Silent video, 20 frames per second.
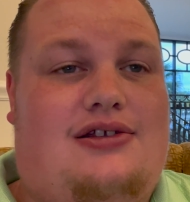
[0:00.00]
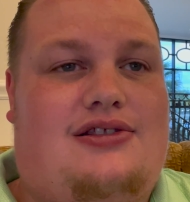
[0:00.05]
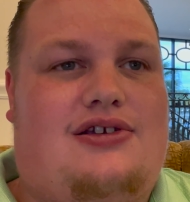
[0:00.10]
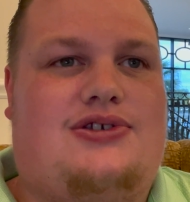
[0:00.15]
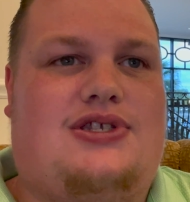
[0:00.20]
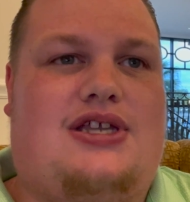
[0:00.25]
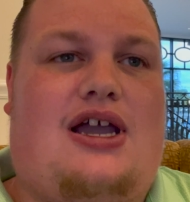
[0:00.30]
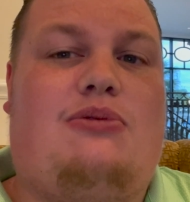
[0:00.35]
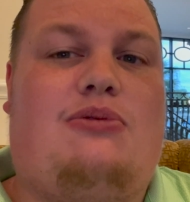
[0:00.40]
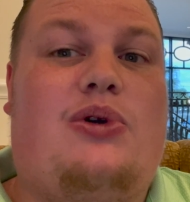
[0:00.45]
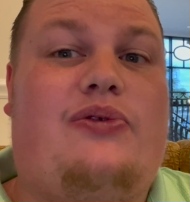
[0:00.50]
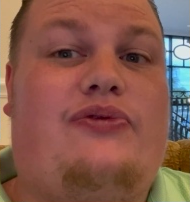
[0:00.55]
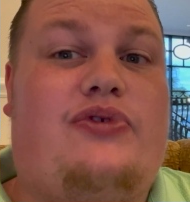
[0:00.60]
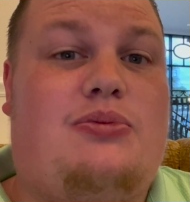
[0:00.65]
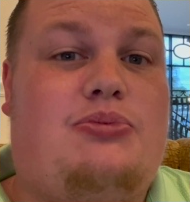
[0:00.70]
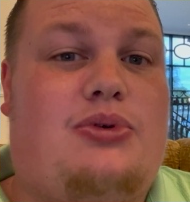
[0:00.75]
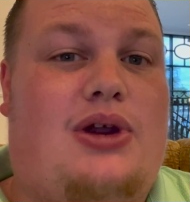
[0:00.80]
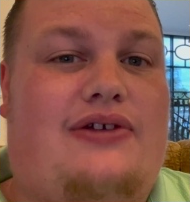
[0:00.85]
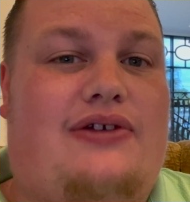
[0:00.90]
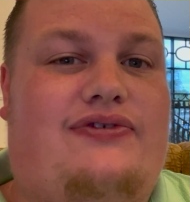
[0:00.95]
There's not one for
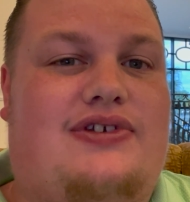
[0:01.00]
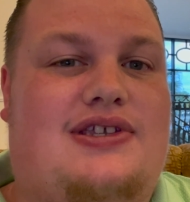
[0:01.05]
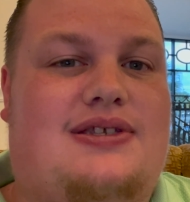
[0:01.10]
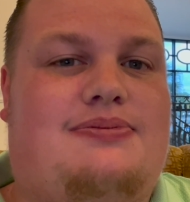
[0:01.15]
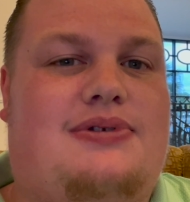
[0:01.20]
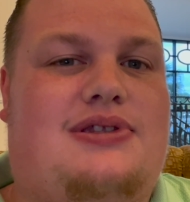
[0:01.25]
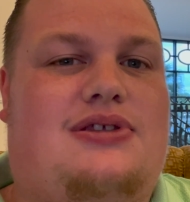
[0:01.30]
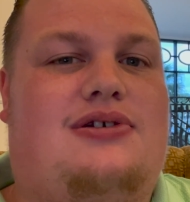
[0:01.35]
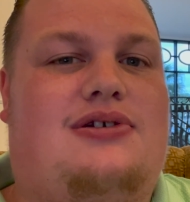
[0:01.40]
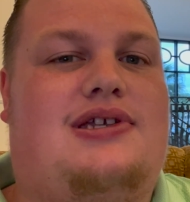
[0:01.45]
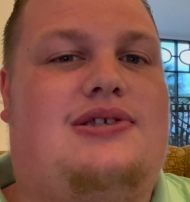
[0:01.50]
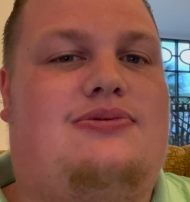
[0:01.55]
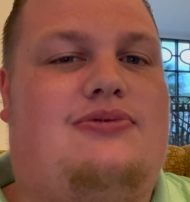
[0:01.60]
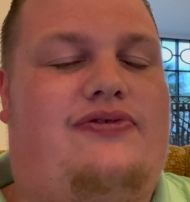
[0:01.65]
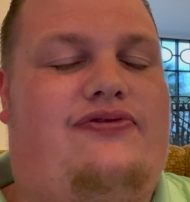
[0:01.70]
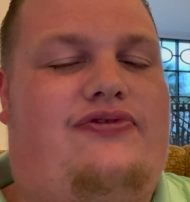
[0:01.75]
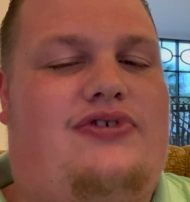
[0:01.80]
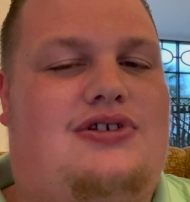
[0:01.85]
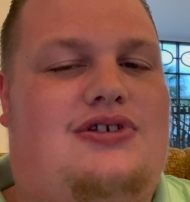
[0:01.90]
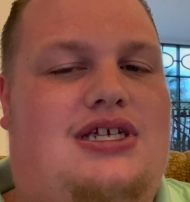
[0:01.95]
breakfast, but there is one
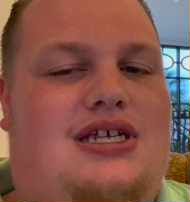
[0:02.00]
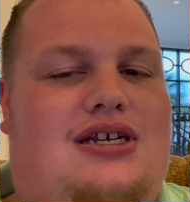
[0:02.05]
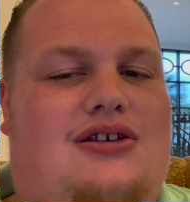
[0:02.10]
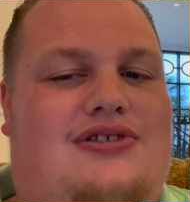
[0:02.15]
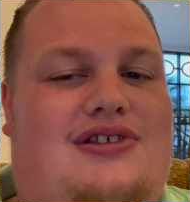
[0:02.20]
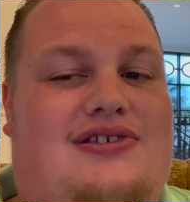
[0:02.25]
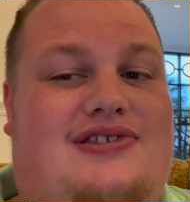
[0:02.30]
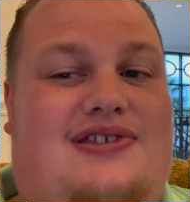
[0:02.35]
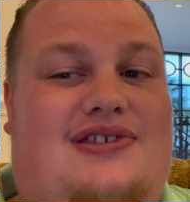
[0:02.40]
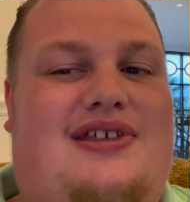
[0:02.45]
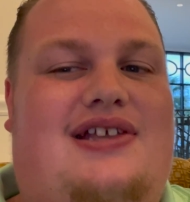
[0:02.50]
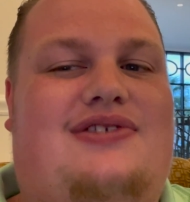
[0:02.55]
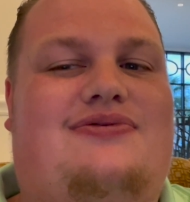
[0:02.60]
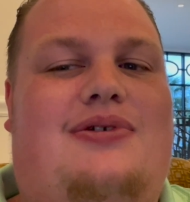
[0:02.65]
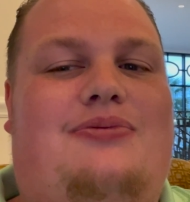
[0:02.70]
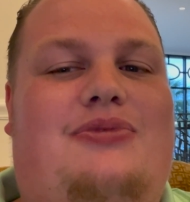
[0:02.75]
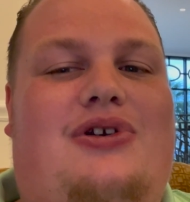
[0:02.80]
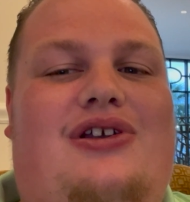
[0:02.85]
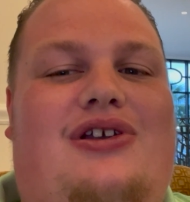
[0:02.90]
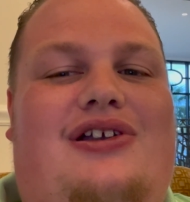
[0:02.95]
for dinner, so that's why
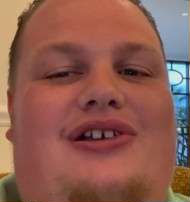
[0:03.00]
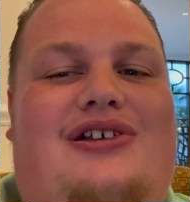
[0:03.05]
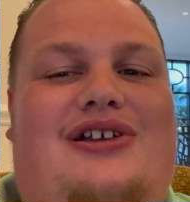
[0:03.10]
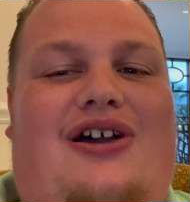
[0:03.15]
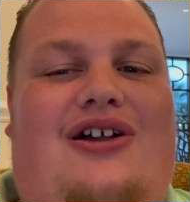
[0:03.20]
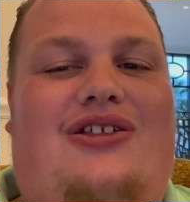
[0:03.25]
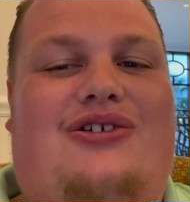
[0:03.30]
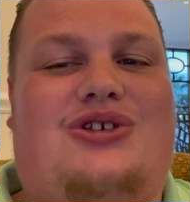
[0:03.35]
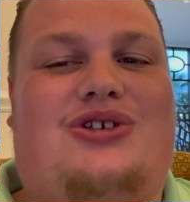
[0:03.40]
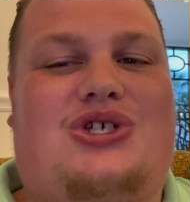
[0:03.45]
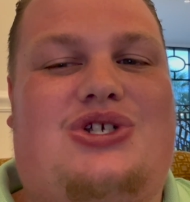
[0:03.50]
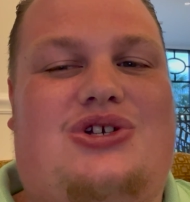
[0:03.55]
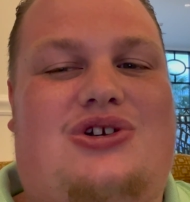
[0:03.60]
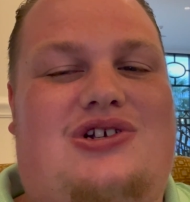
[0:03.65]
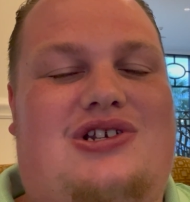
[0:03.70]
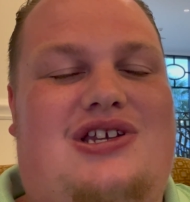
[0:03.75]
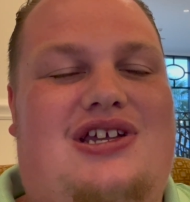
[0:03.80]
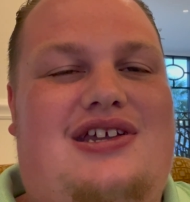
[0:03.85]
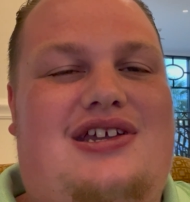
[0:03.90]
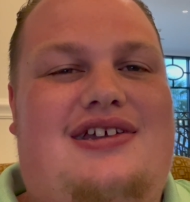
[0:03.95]
I'm wearing a collared shirt